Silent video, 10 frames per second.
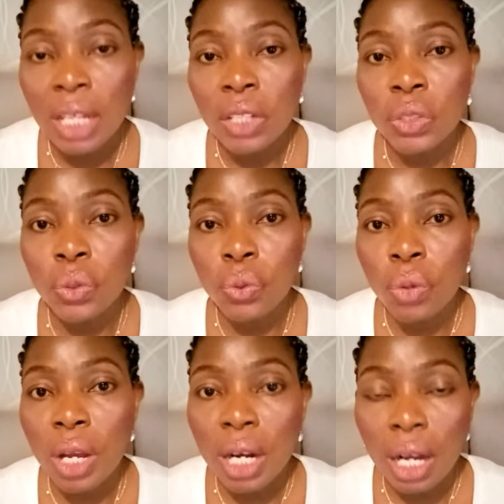So
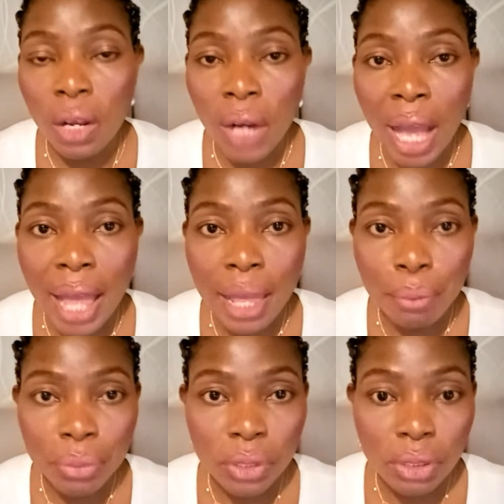on our
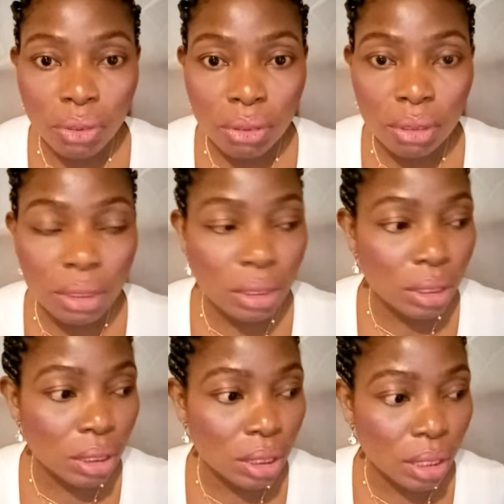episode
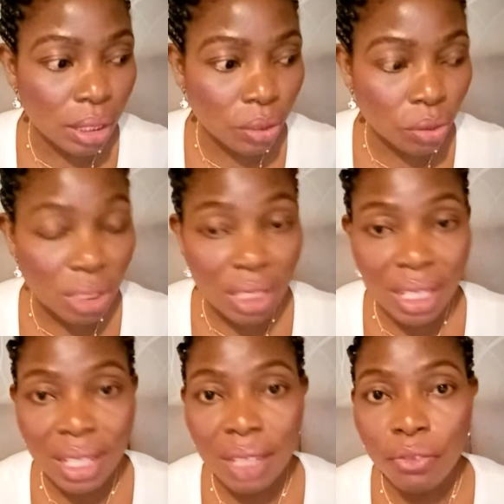3, today now
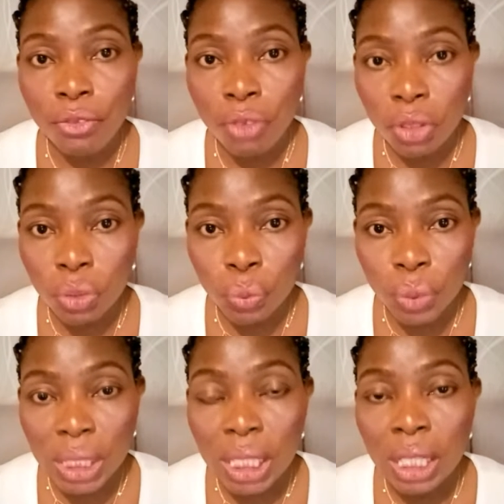the 4th week.